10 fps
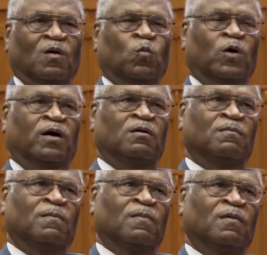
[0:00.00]
Well,
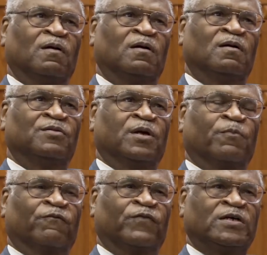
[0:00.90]
the
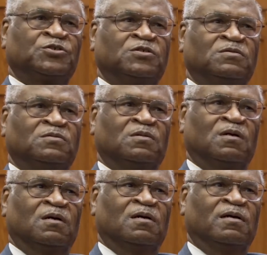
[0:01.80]
profession
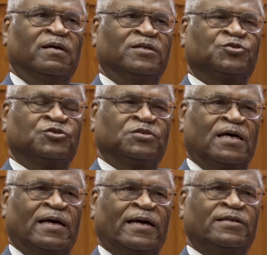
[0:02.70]
is
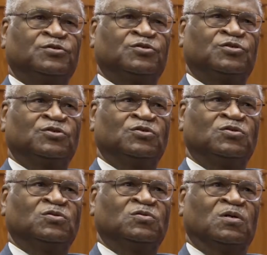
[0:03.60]
designed
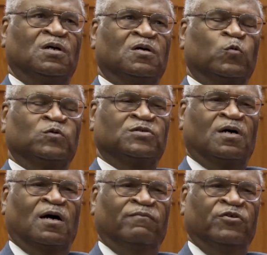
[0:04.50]
to
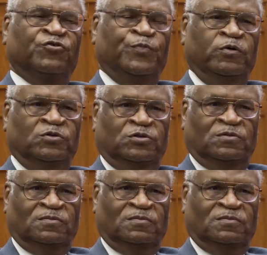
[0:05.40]
resolve disputes.